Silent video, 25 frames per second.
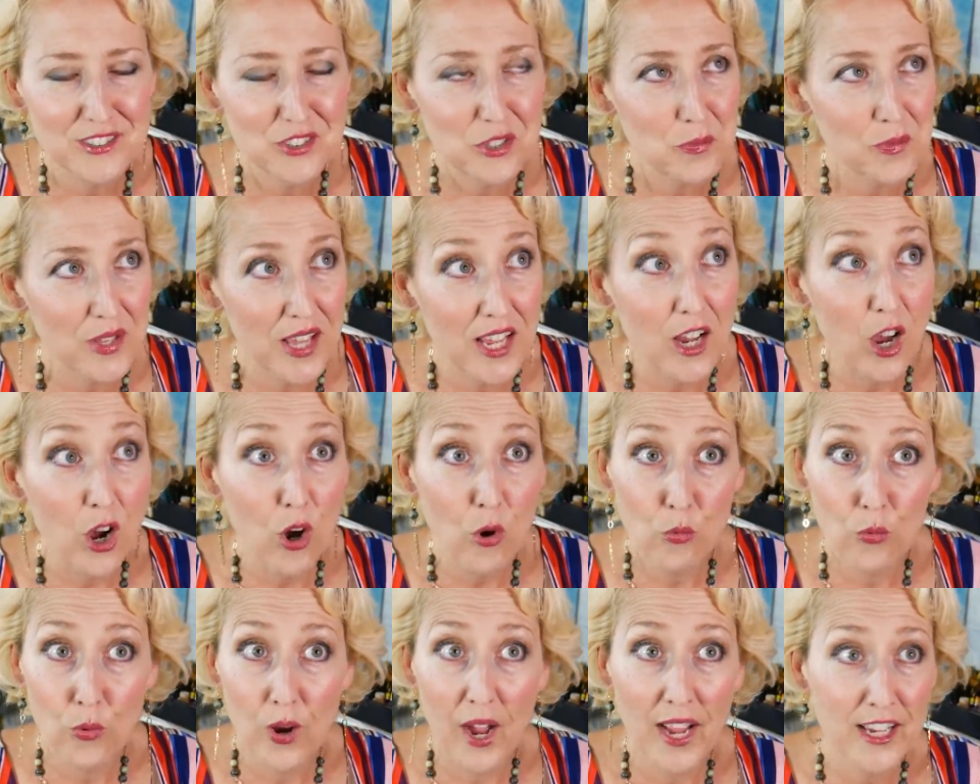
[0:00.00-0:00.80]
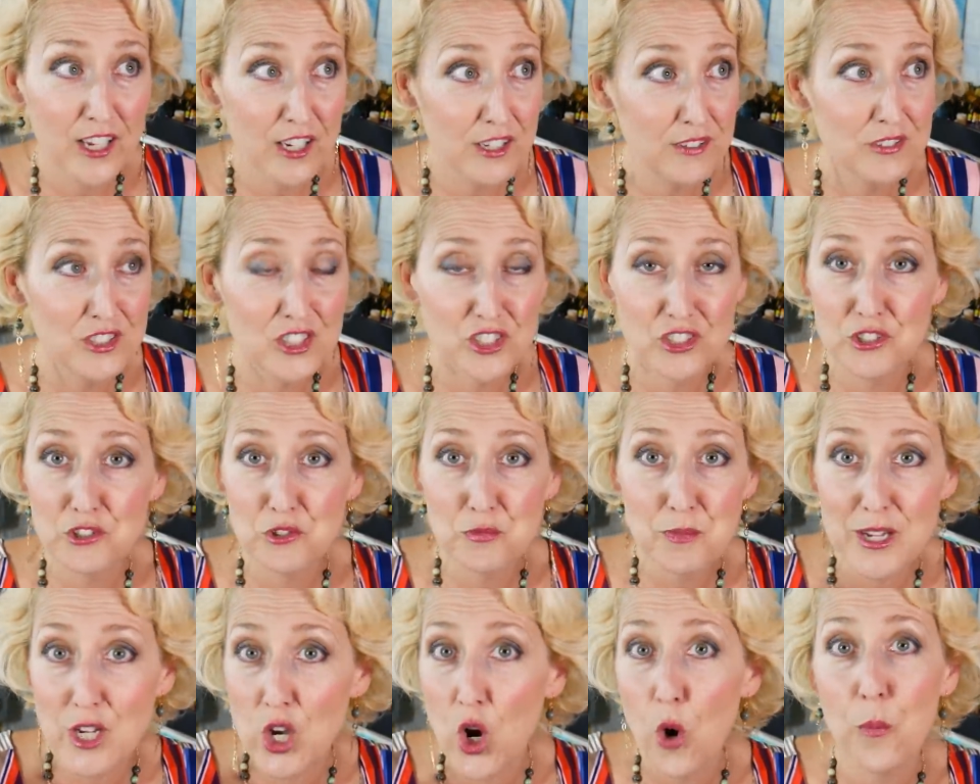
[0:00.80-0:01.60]
So I'm like, oh, I could have just
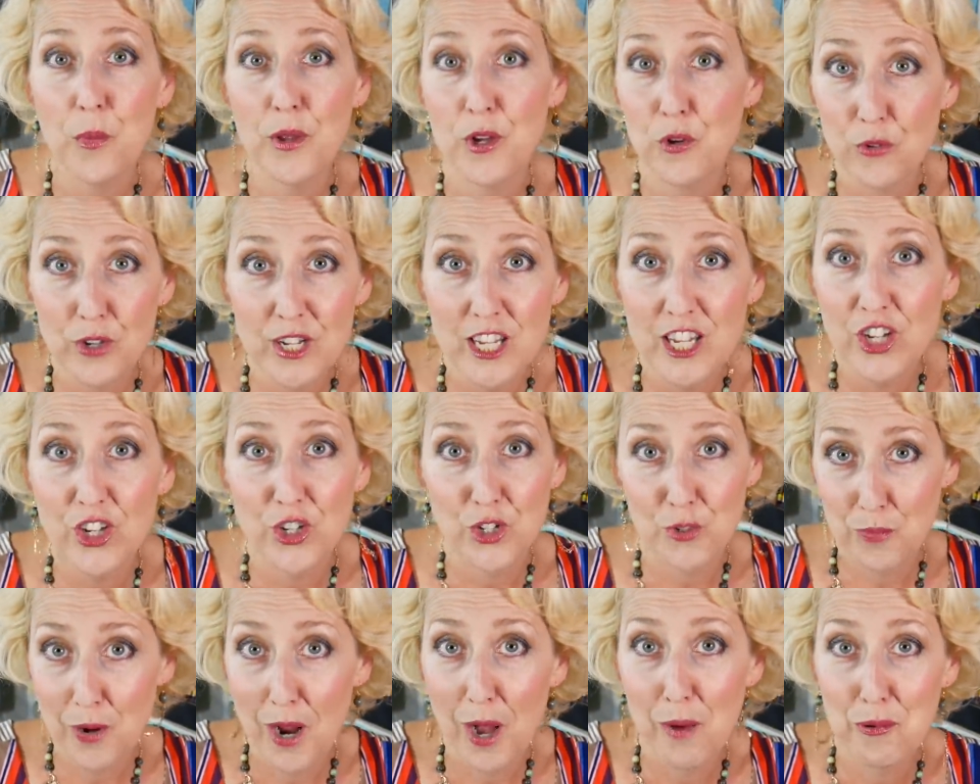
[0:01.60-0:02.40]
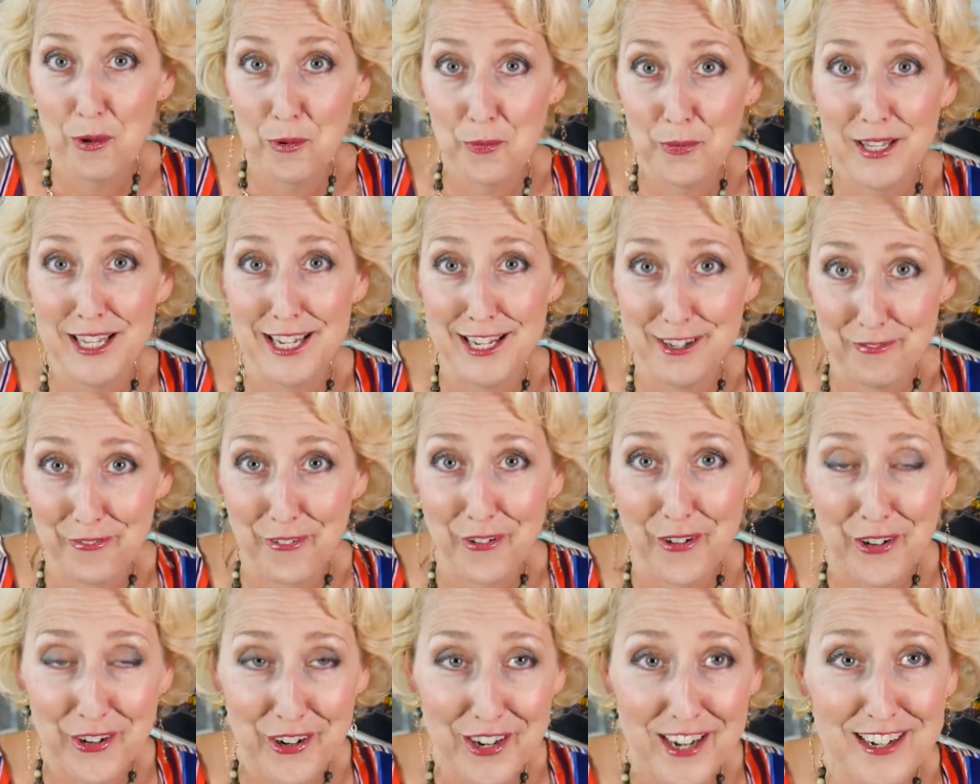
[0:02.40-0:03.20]
used my Copic reinker probably
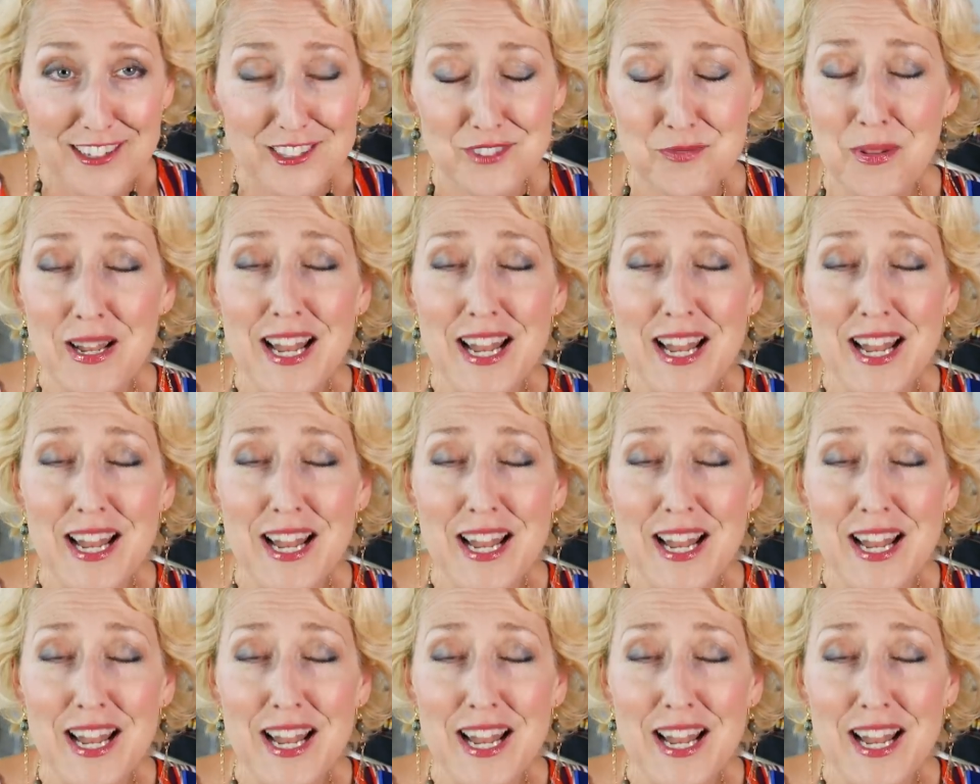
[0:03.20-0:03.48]
for her ears.